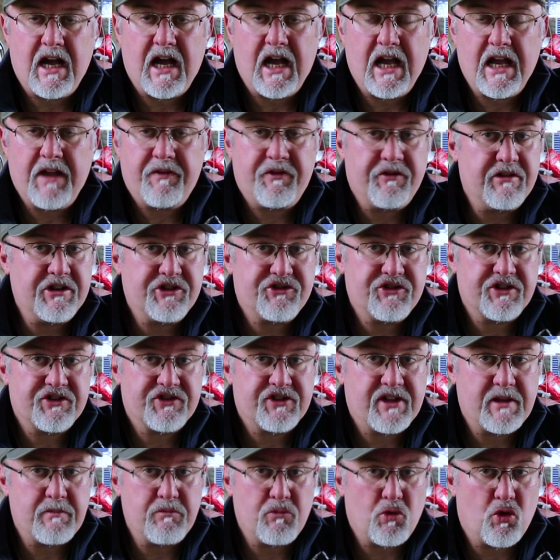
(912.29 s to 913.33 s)
If you're
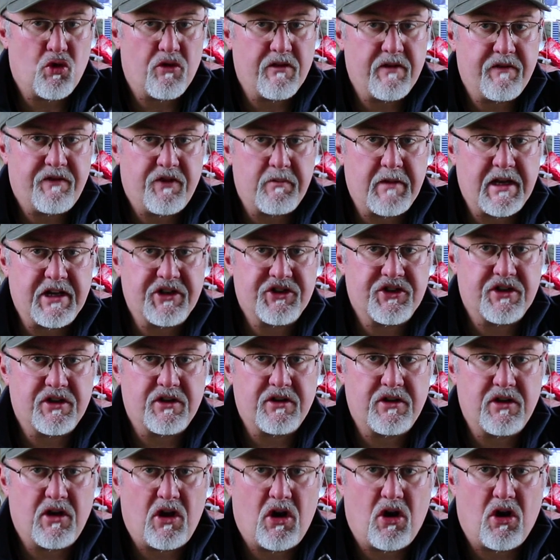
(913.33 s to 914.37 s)
interested in more
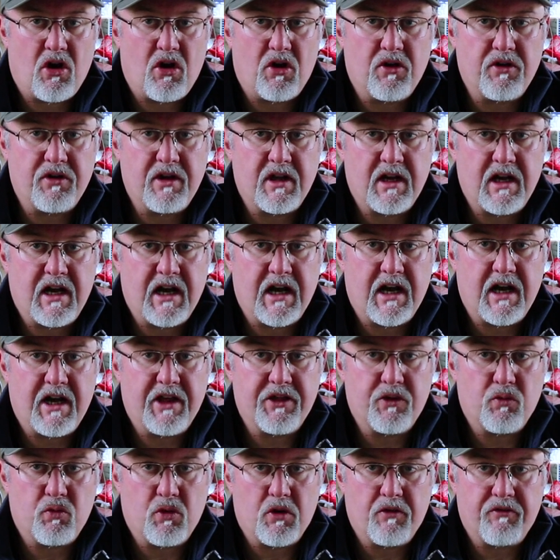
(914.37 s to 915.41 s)
information on
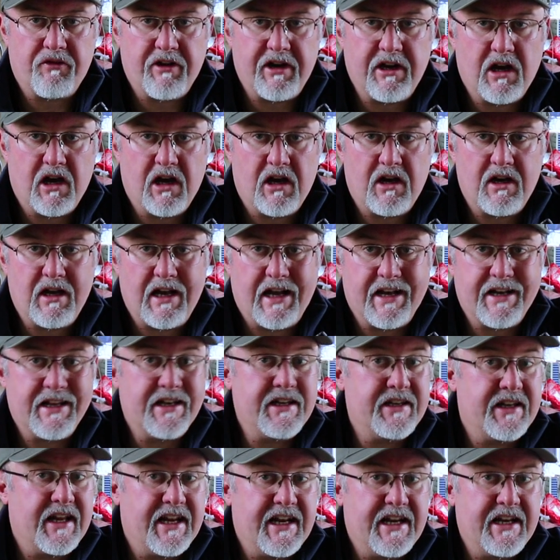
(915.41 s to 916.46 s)
the Wolverine R, and
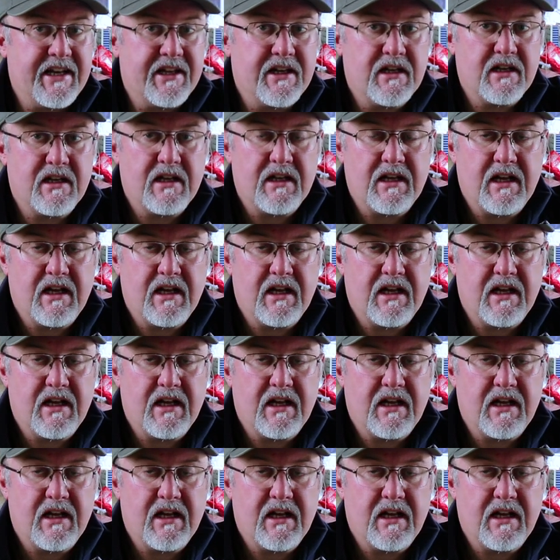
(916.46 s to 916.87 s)
indeed